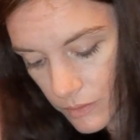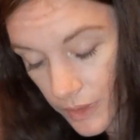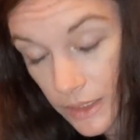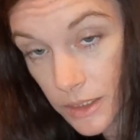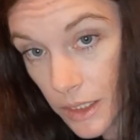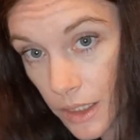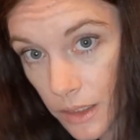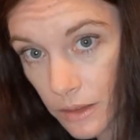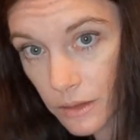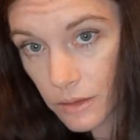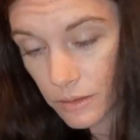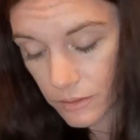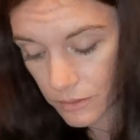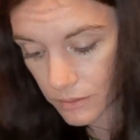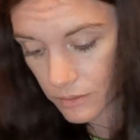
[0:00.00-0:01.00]
That's it.
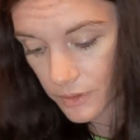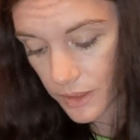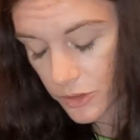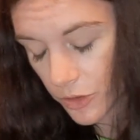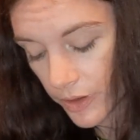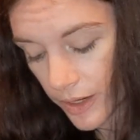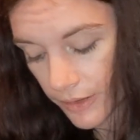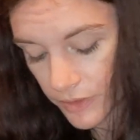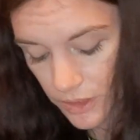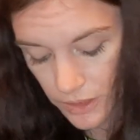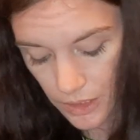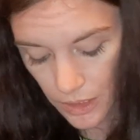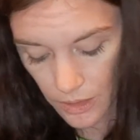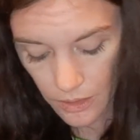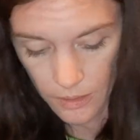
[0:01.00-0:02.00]
That's all I have to
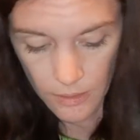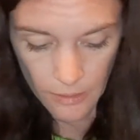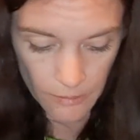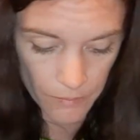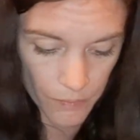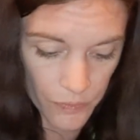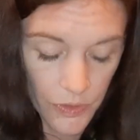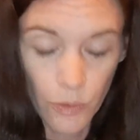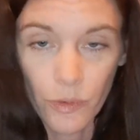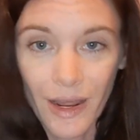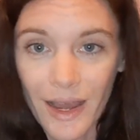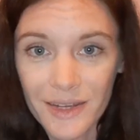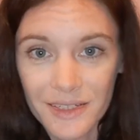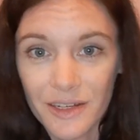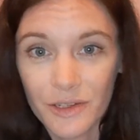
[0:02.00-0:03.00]
say. Don't
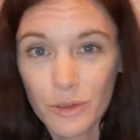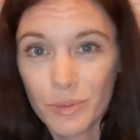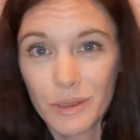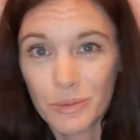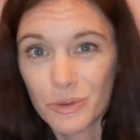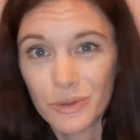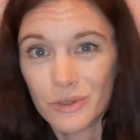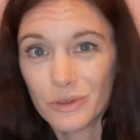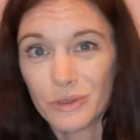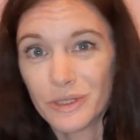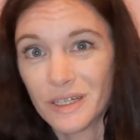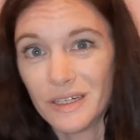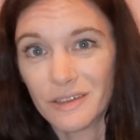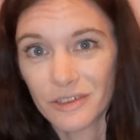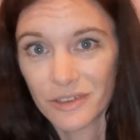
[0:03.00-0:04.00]
ask other people to do
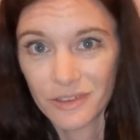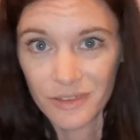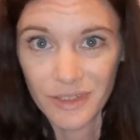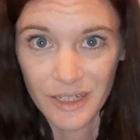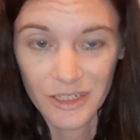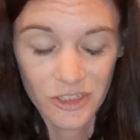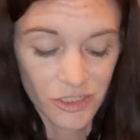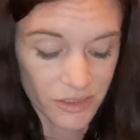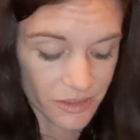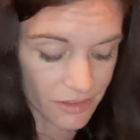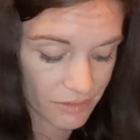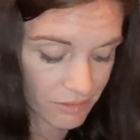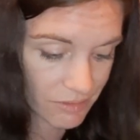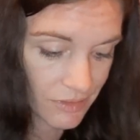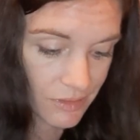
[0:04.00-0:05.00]
it either. Like,
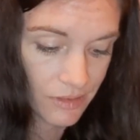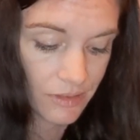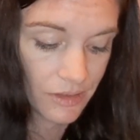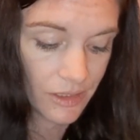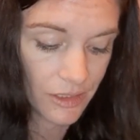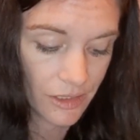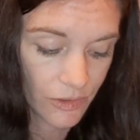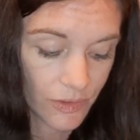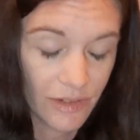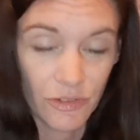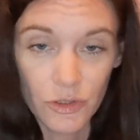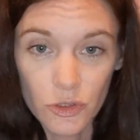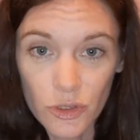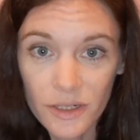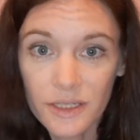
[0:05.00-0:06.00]
just, you know, if
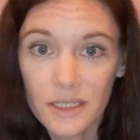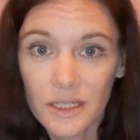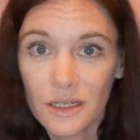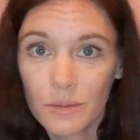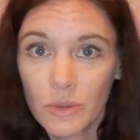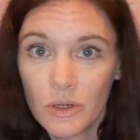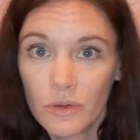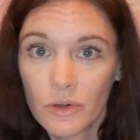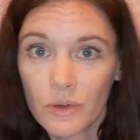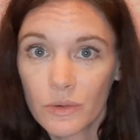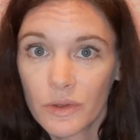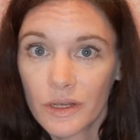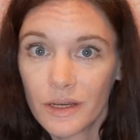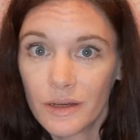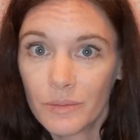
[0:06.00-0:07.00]
you trust them, you know
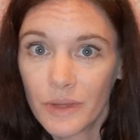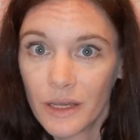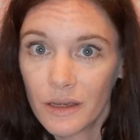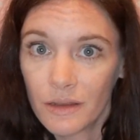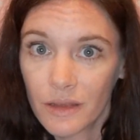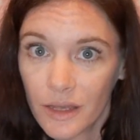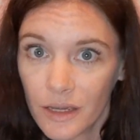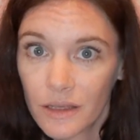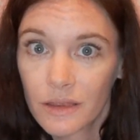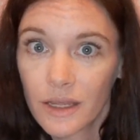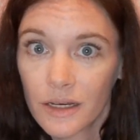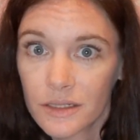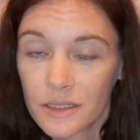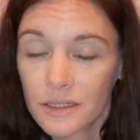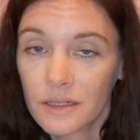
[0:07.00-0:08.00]
them, they, like,
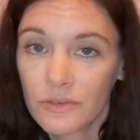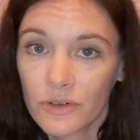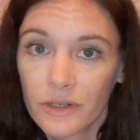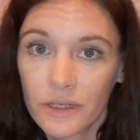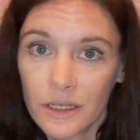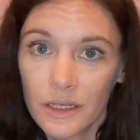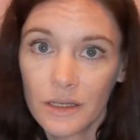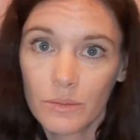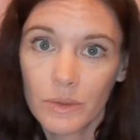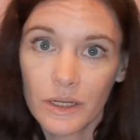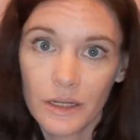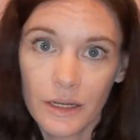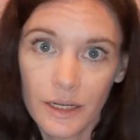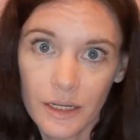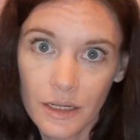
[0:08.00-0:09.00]
that's a different thing,
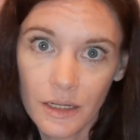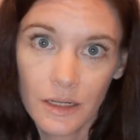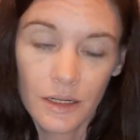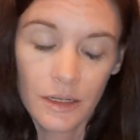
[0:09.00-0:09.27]
but, like,